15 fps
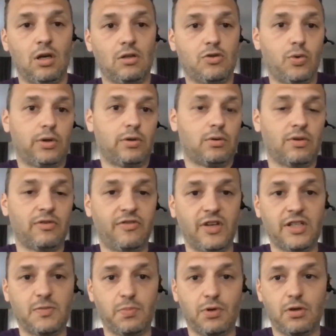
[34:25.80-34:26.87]
Twitter or
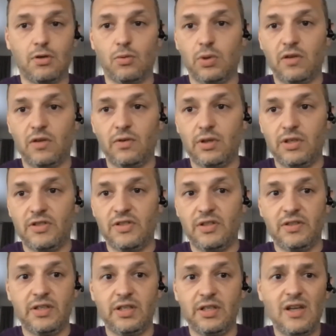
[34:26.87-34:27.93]
Facebook or whatever it is
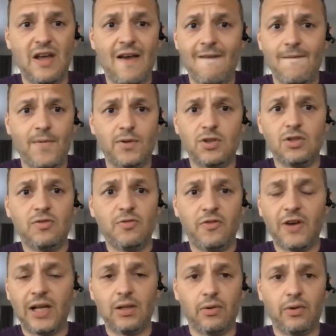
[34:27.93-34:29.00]
these days. Just
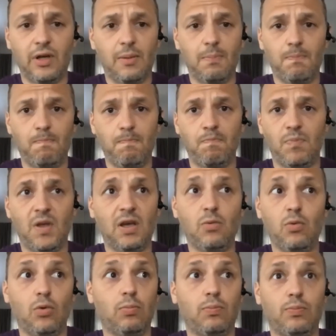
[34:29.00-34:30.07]
follow them. They
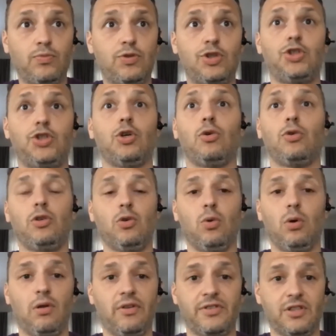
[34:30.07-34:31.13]
will show you
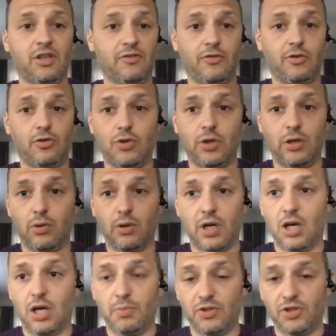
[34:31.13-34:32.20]
all the stuff they're trying to
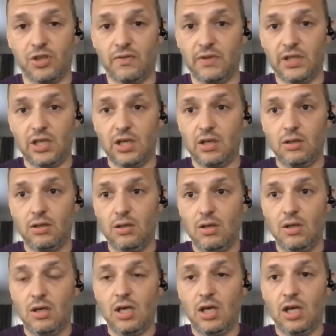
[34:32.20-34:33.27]
accomplish every day.
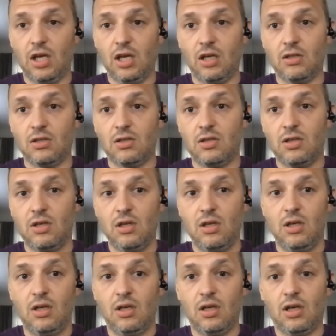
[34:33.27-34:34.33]
And
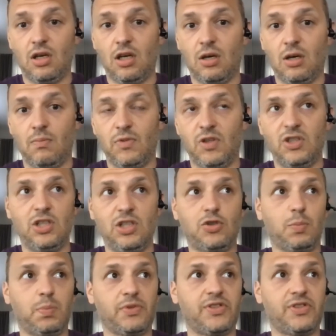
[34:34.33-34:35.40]
the
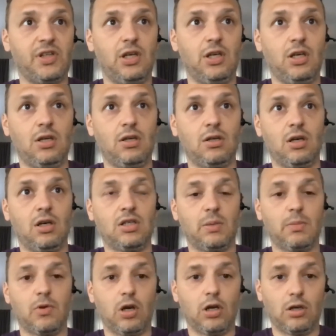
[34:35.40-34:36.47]
DCCC,
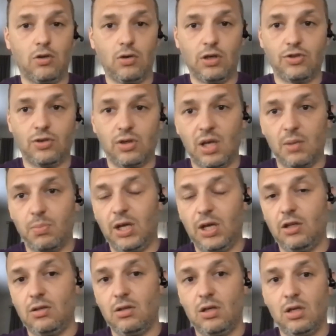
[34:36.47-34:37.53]
Democratic Congressional
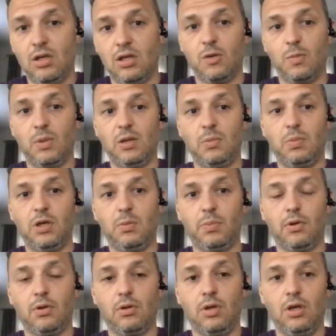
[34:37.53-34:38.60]
Campaign Committee
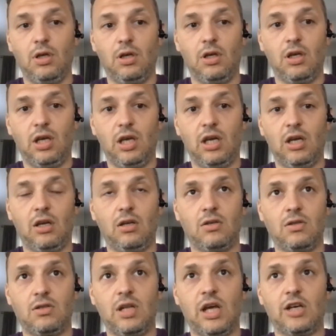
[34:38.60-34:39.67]
people,
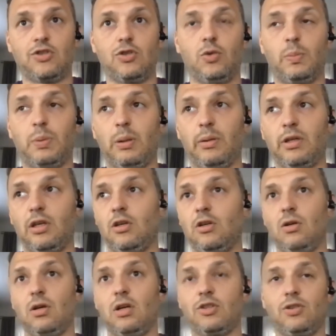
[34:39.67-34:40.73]
and National Republican
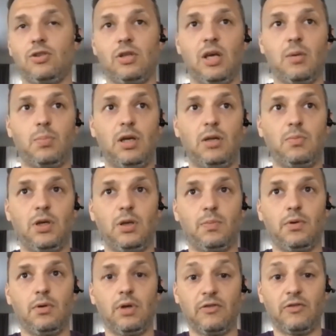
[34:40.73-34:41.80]
Congressional Campaign
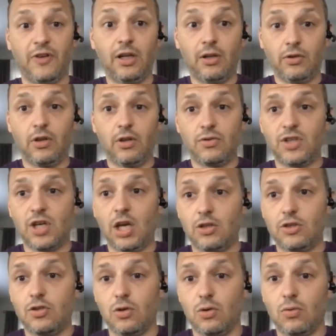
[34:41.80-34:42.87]
people, and follow the other side
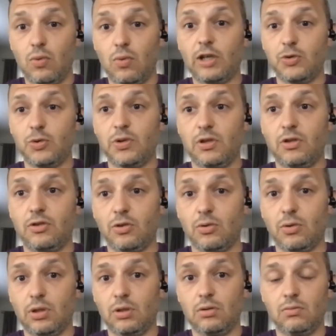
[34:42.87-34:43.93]
too. Watch what they're
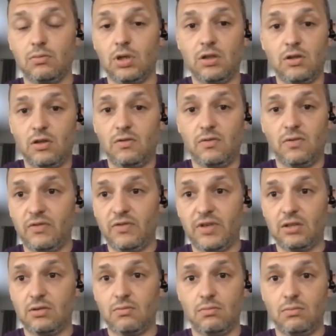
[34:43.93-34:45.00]
doing, right? They've
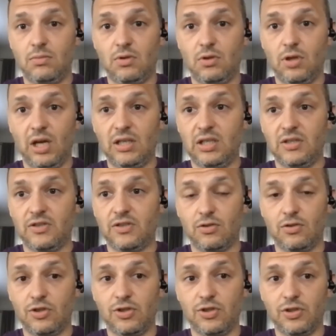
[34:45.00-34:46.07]
got ideas that are
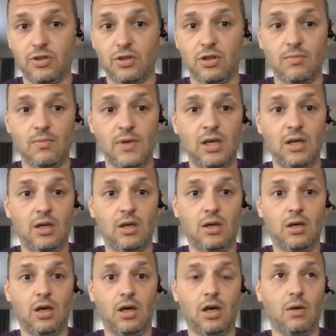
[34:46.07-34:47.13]
just as good.
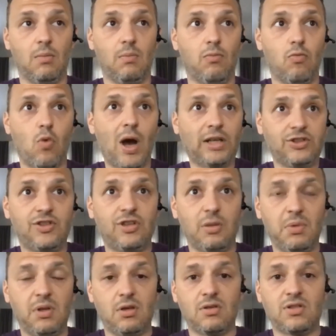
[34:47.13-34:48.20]
Watch
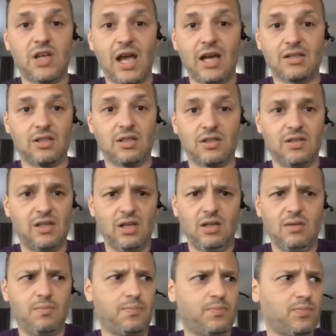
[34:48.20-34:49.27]
them and their tactics.
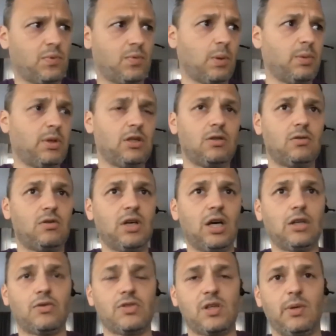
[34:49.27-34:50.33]
I mean,
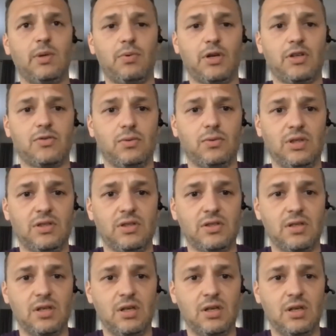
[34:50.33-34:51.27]
God knows how many press releases